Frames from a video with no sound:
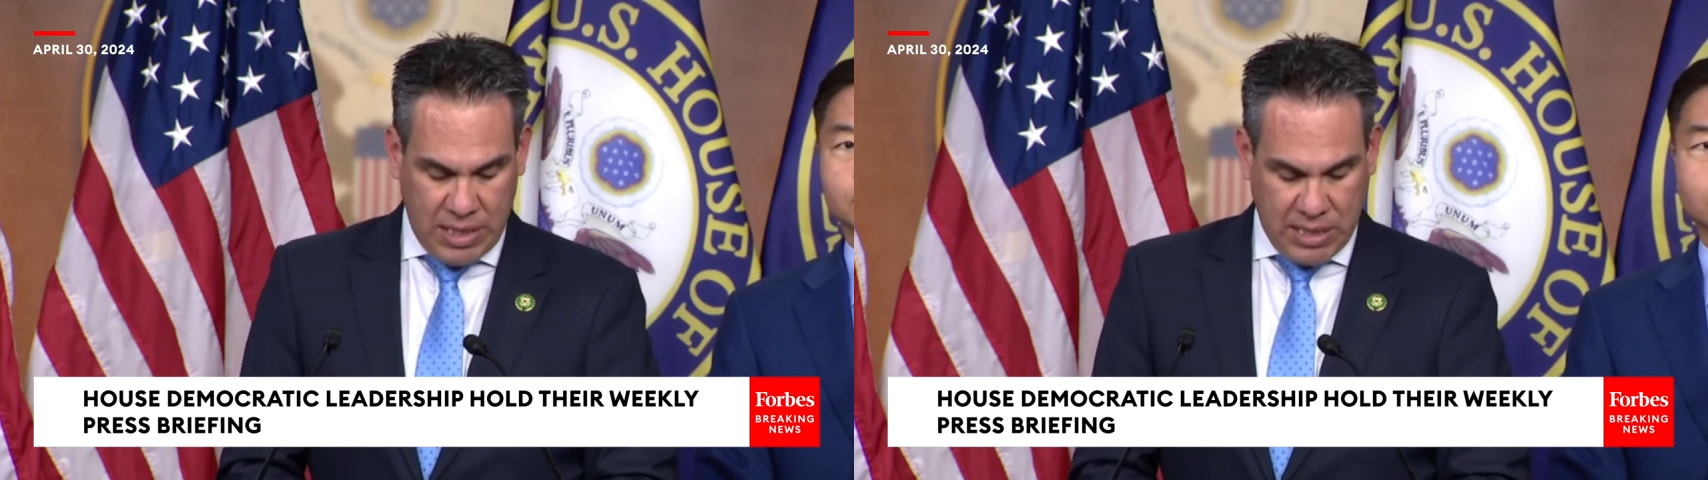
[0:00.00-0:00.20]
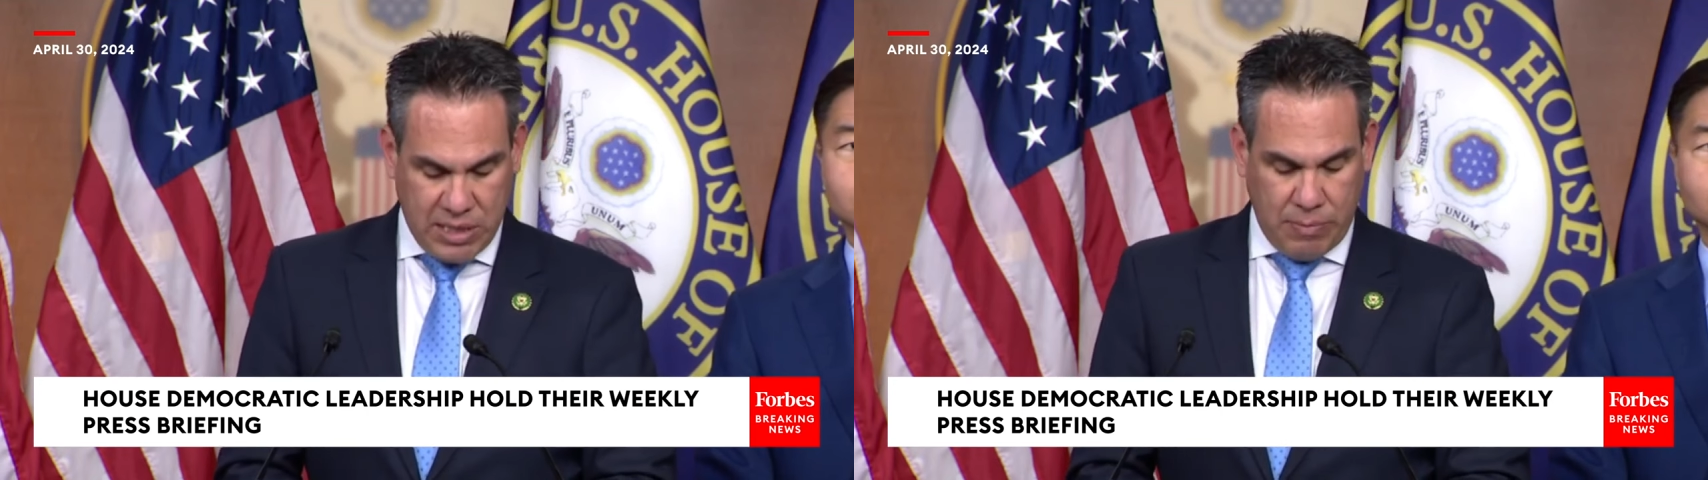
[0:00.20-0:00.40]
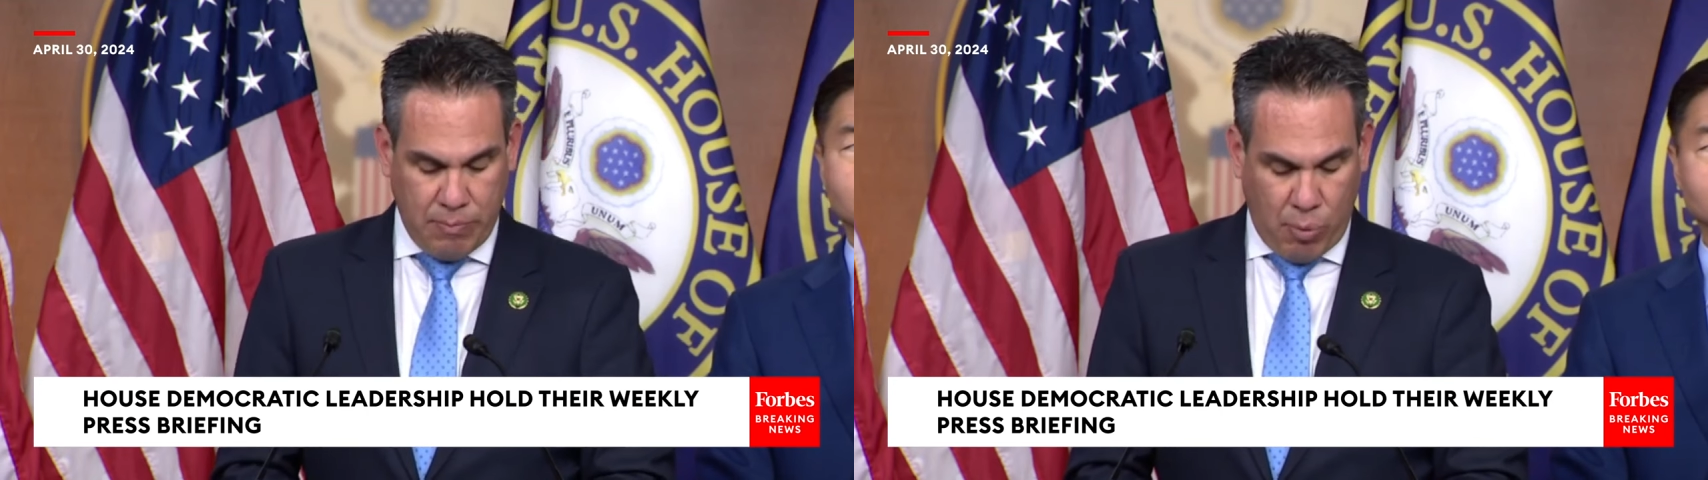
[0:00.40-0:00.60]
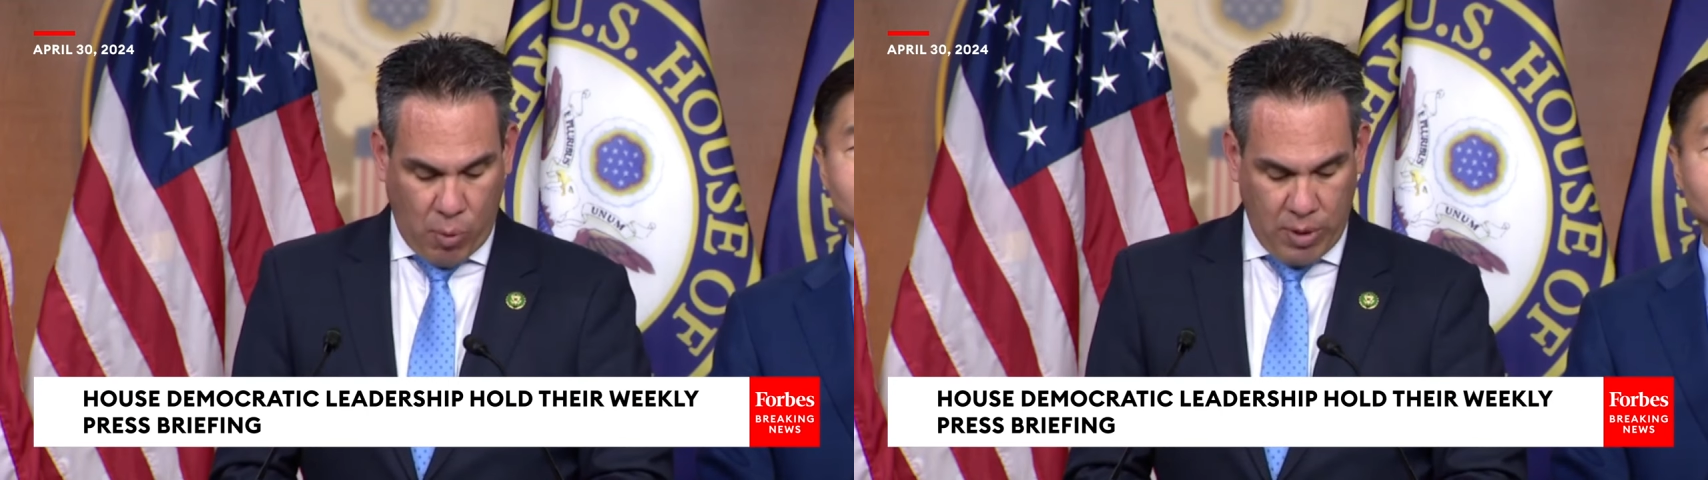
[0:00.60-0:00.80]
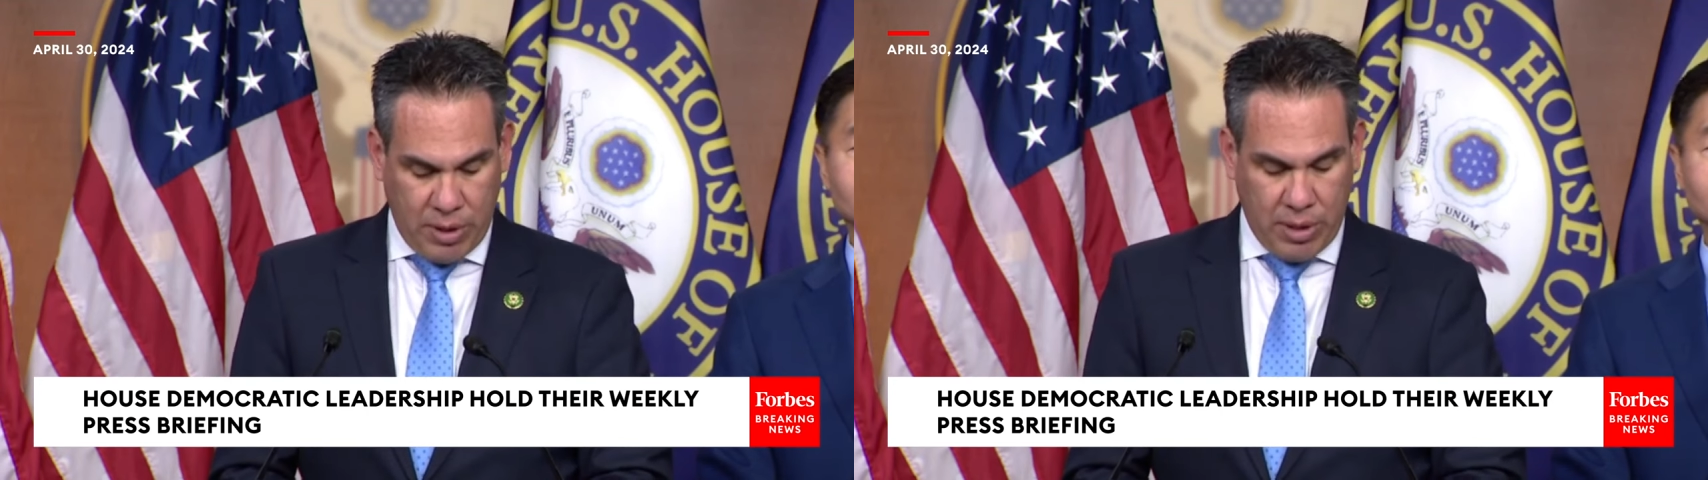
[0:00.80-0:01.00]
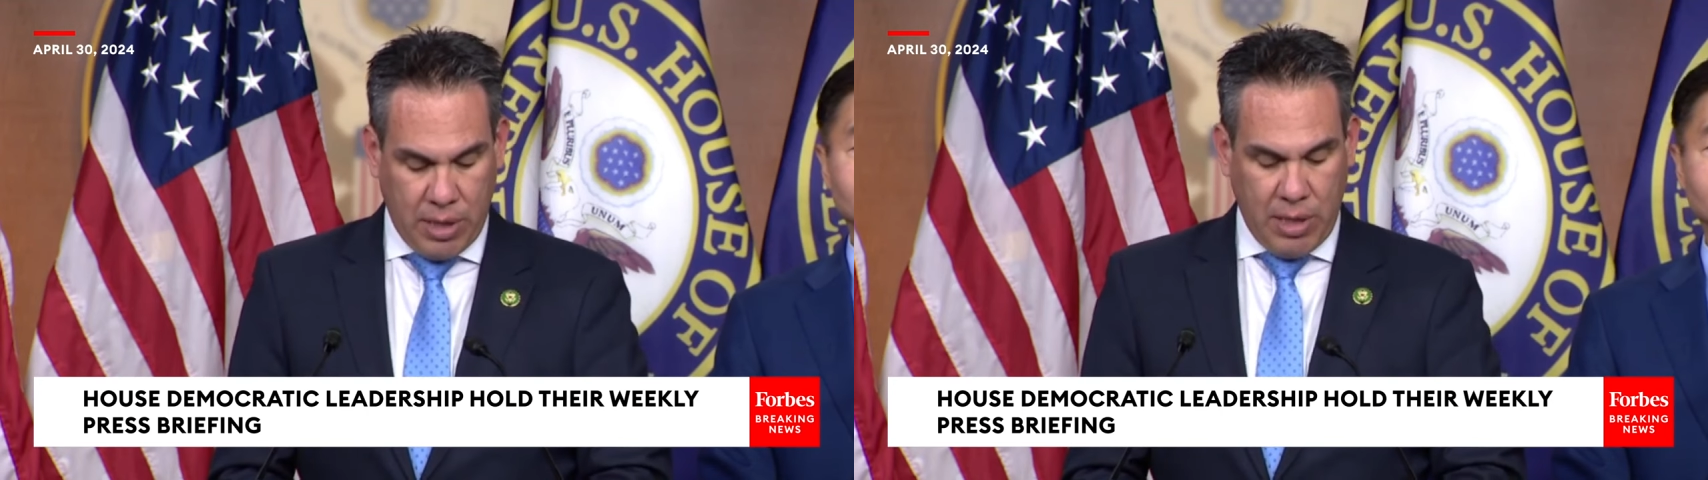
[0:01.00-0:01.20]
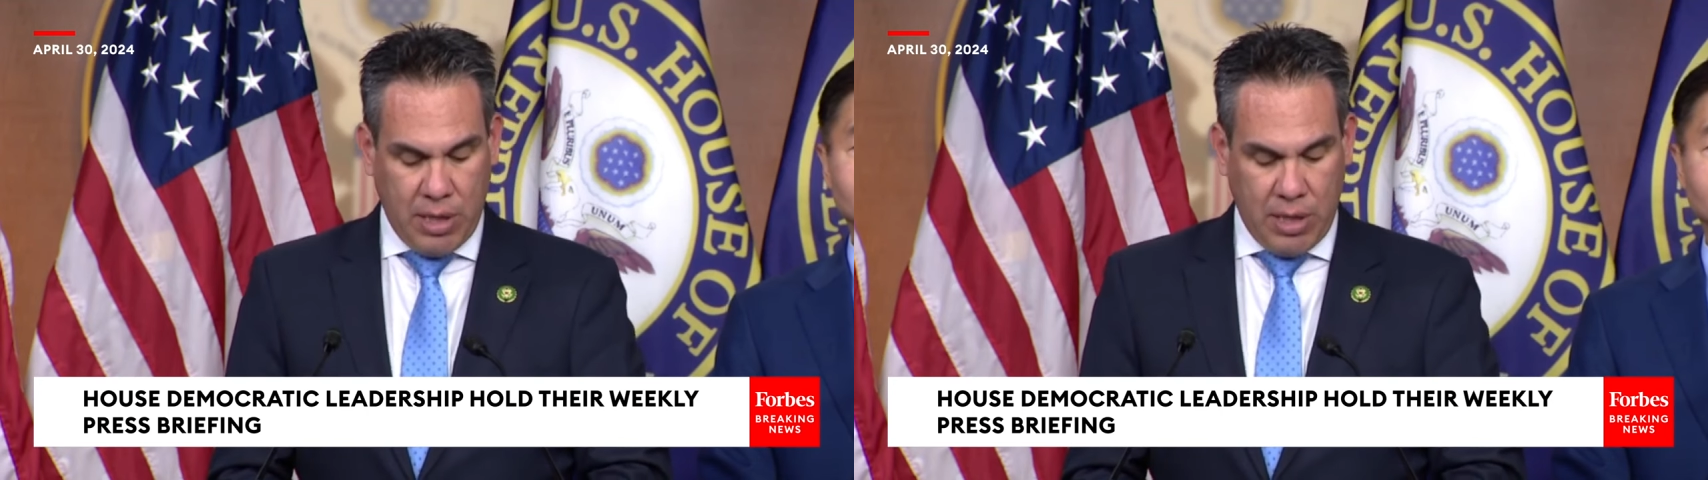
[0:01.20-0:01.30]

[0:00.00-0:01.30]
these important